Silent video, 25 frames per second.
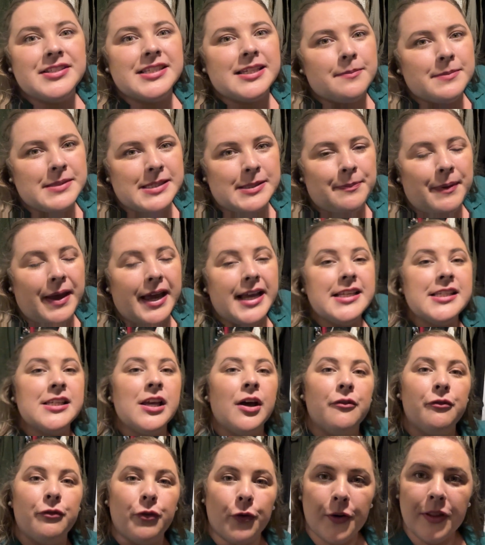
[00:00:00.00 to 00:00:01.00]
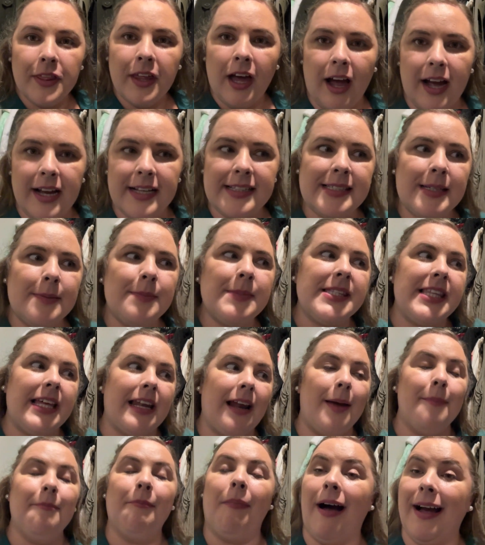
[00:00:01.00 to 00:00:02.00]
some space for the items that
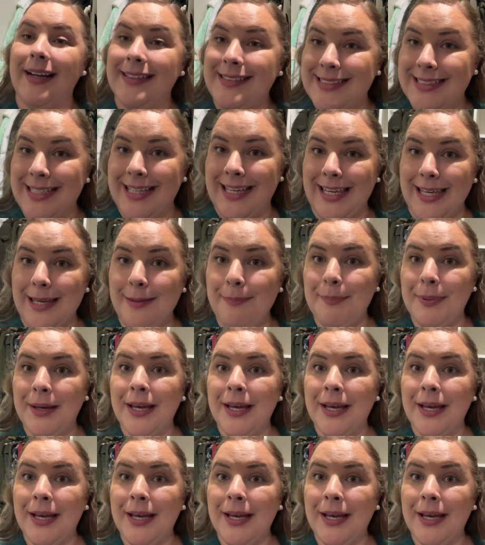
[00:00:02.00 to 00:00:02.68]
I might keep